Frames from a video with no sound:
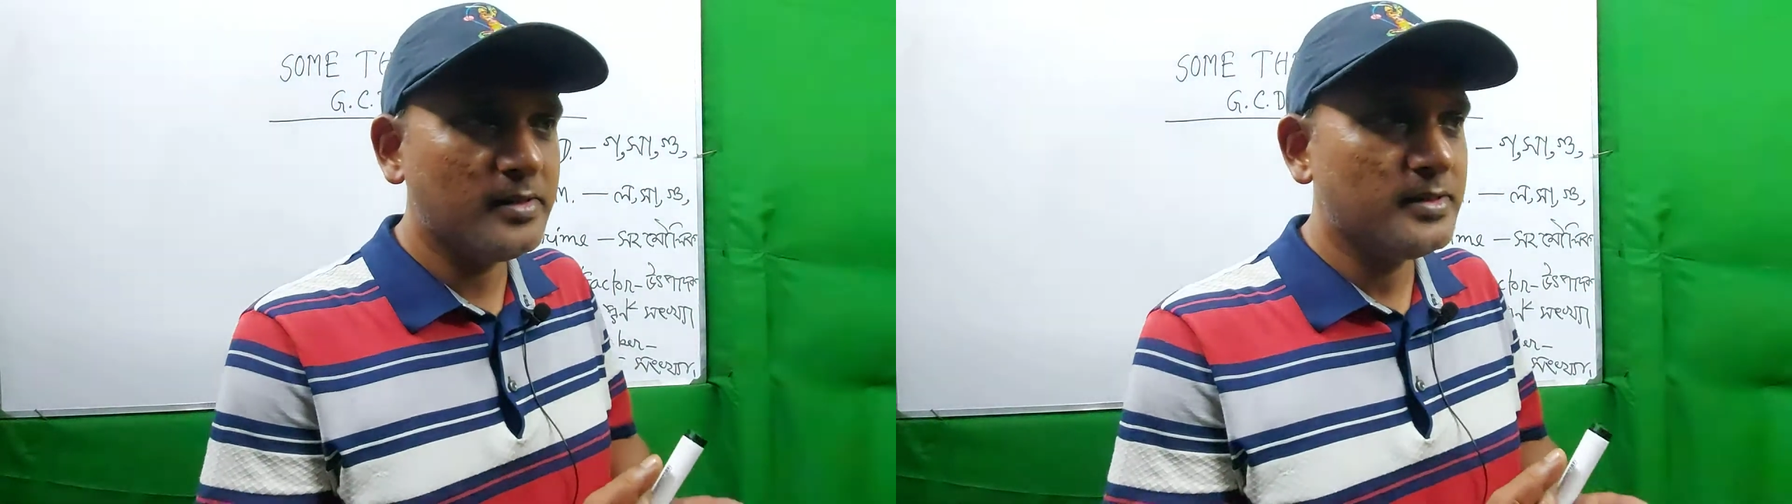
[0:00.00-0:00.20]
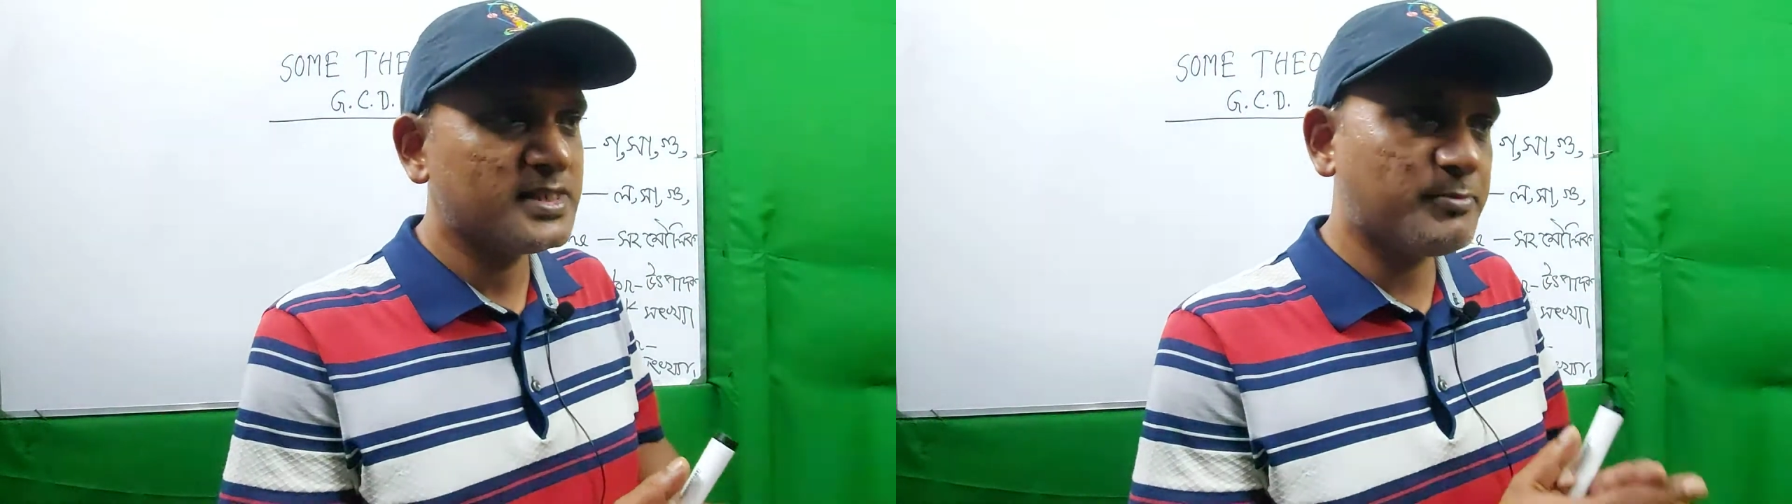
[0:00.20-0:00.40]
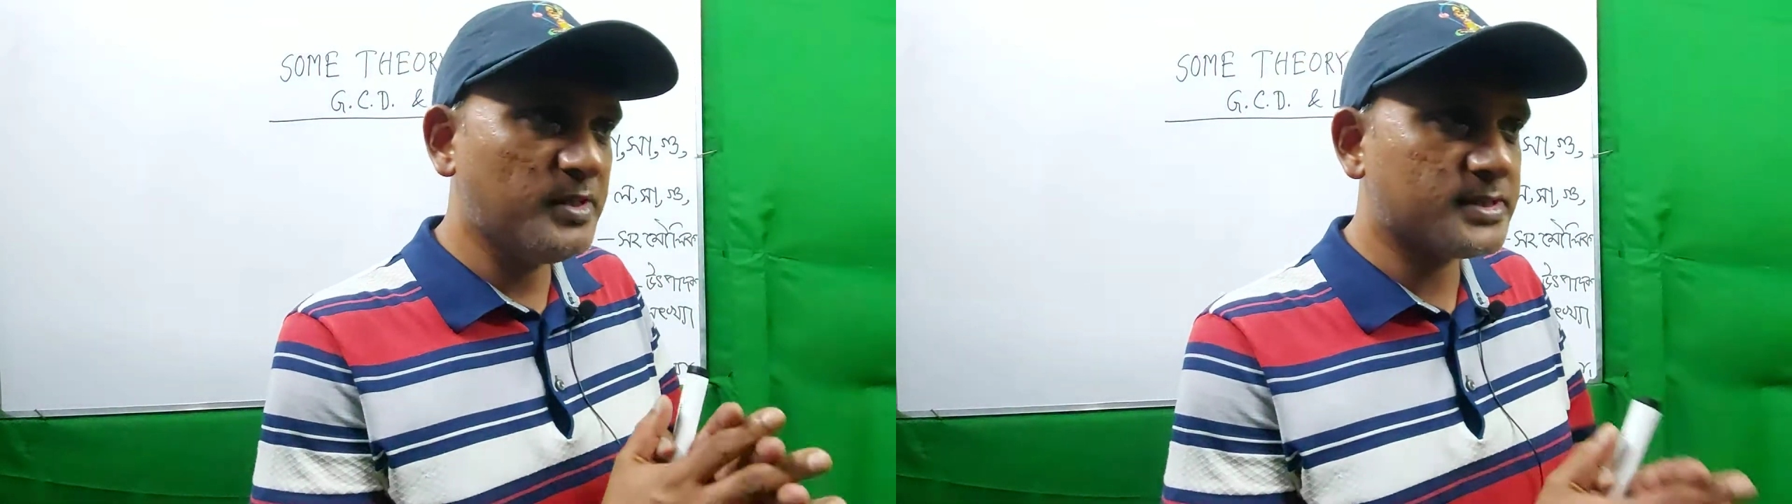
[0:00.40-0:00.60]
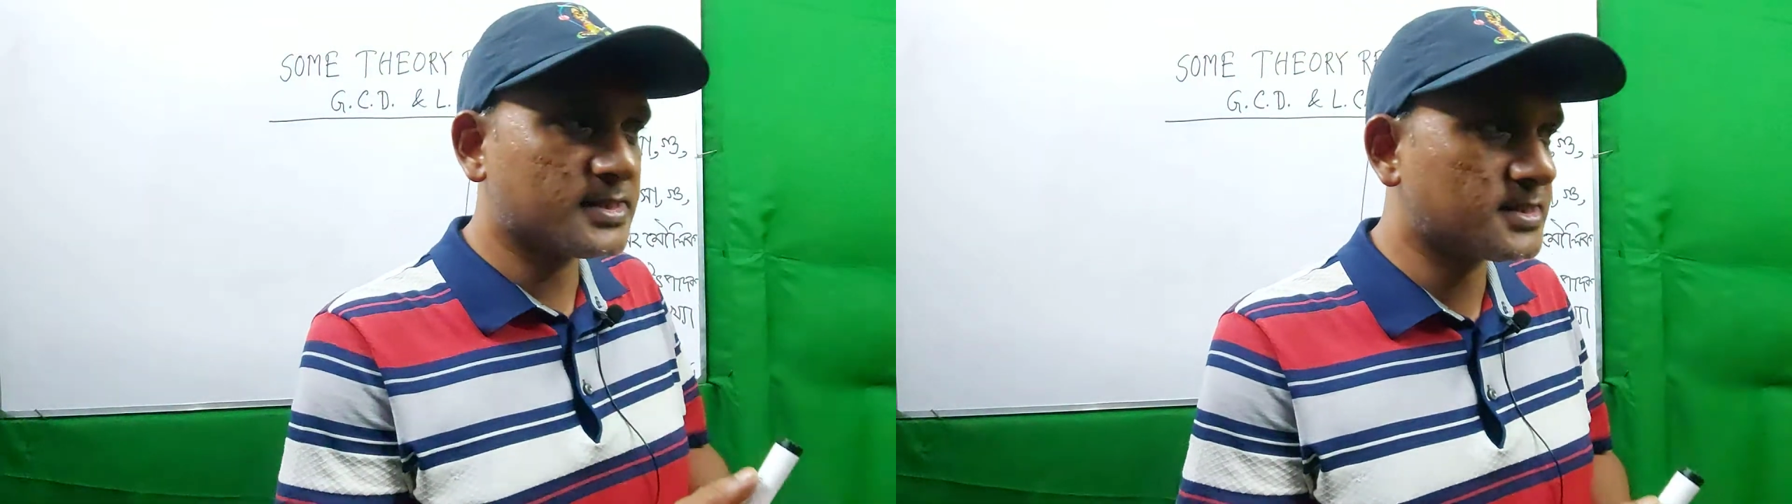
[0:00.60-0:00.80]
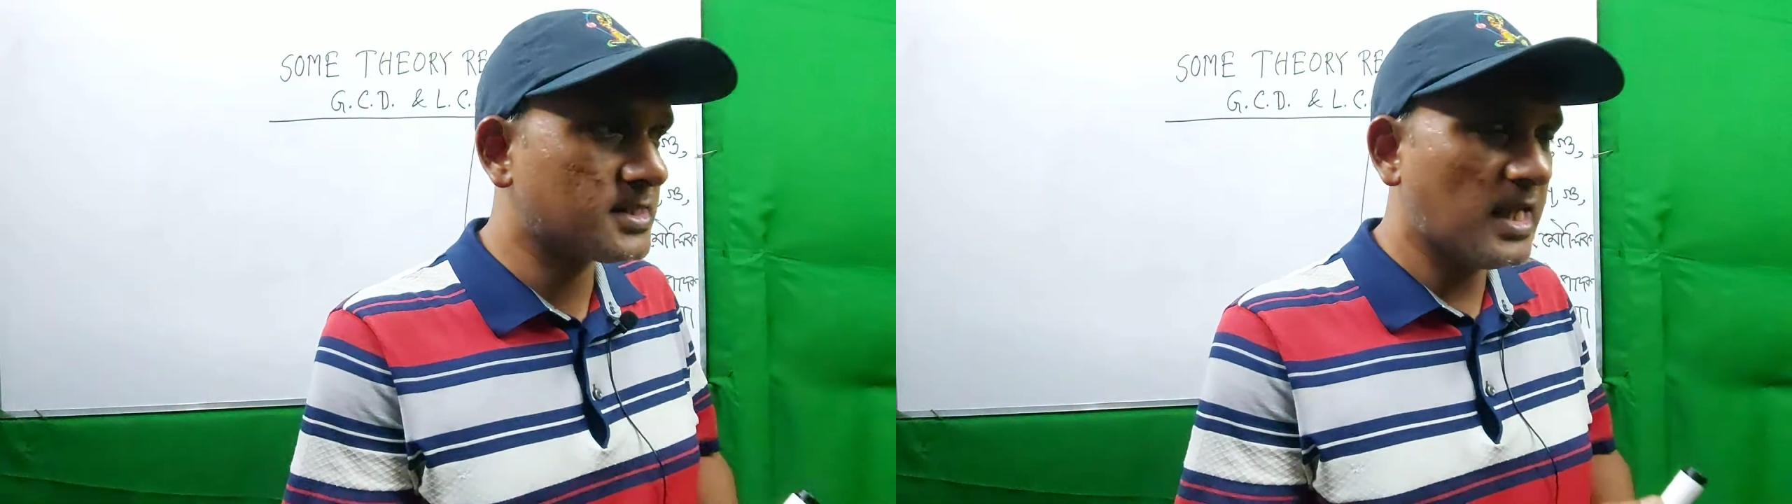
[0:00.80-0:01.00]

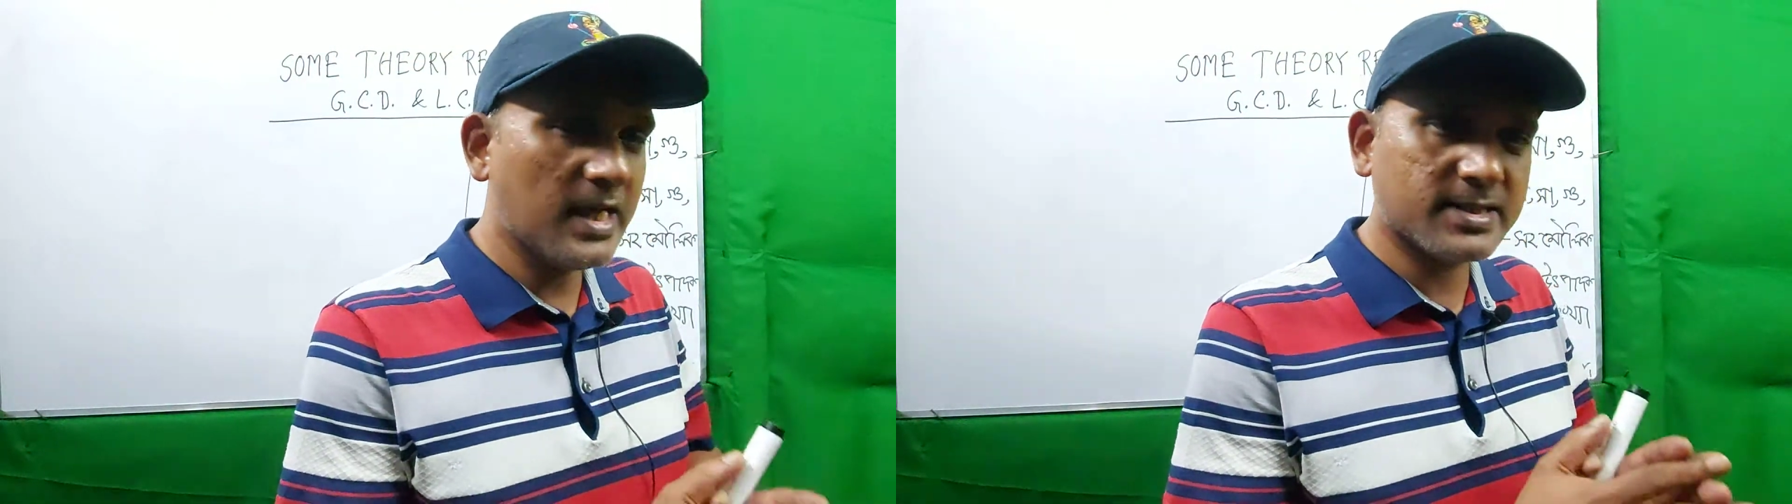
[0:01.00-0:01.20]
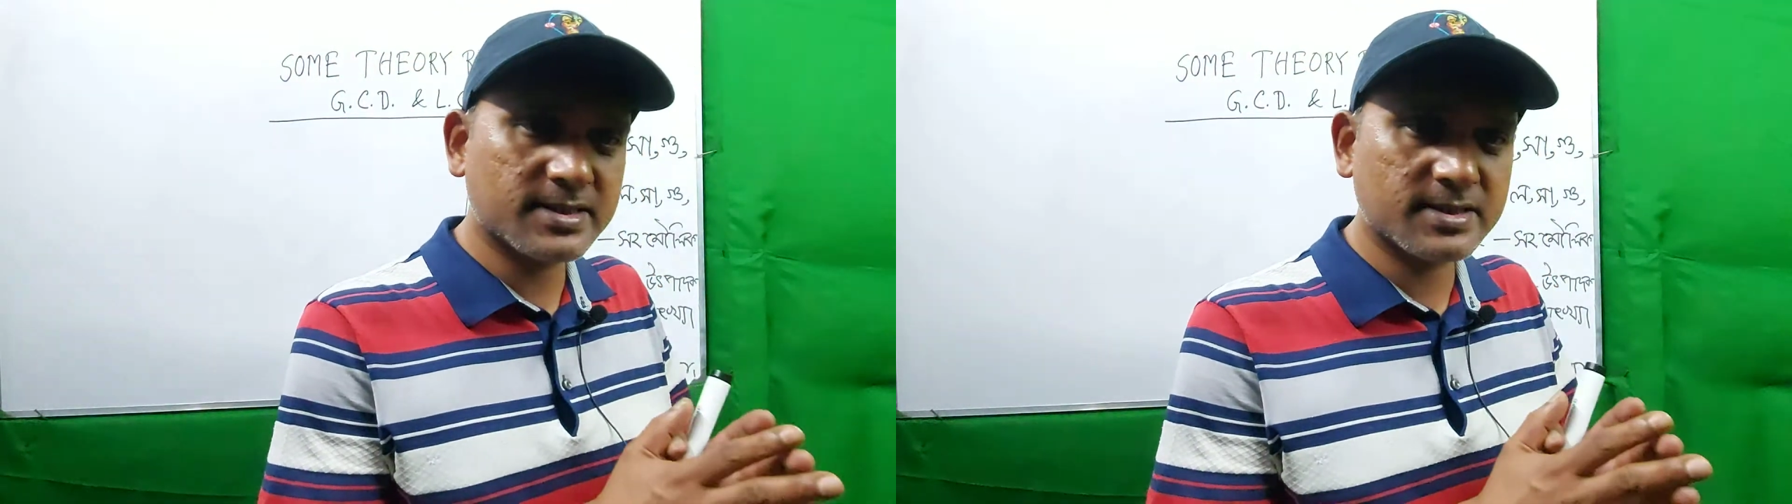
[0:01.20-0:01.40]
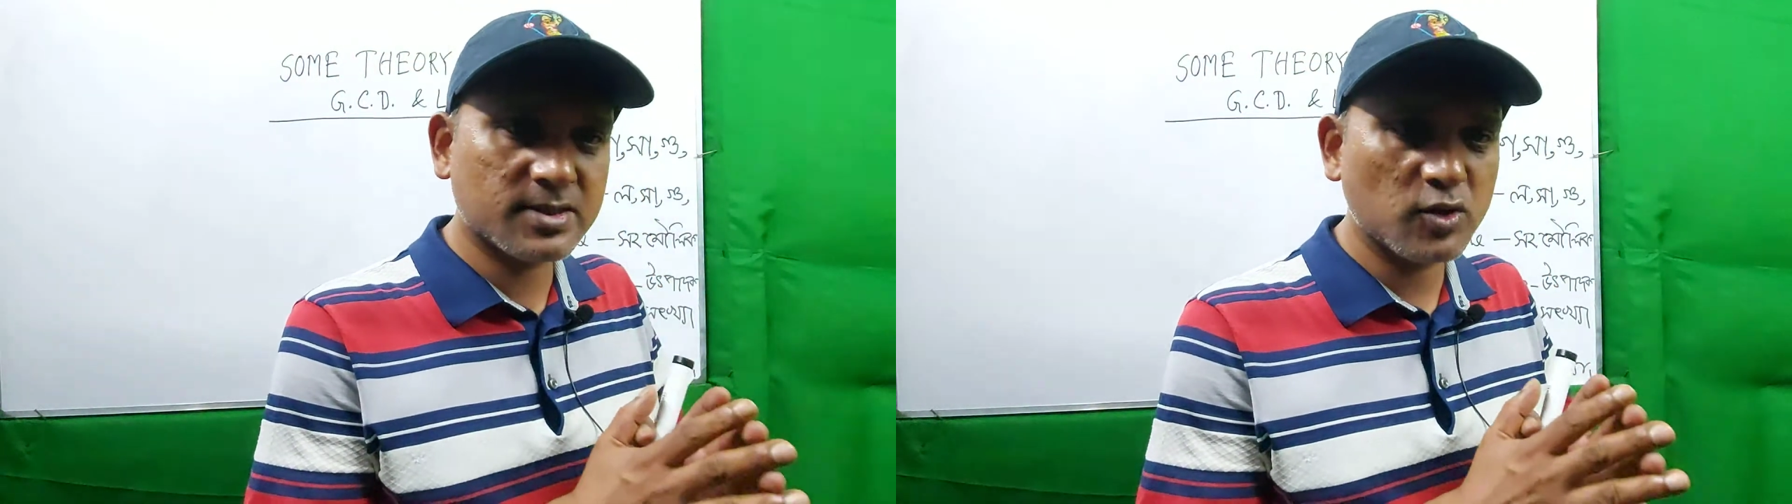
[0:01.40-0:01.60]
speeches as